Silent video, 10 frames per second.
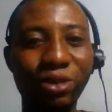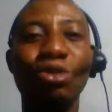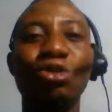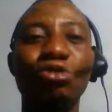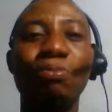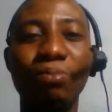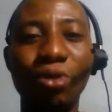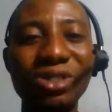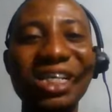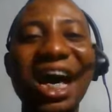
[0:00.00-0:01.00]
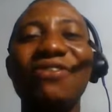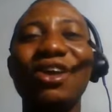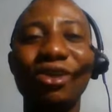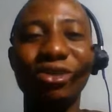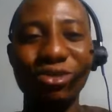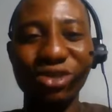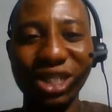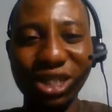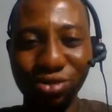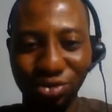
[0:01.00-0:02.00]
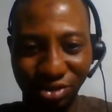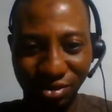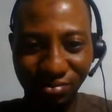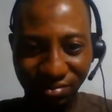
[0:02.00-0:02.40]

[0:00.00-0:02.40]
So you must have a lot of skills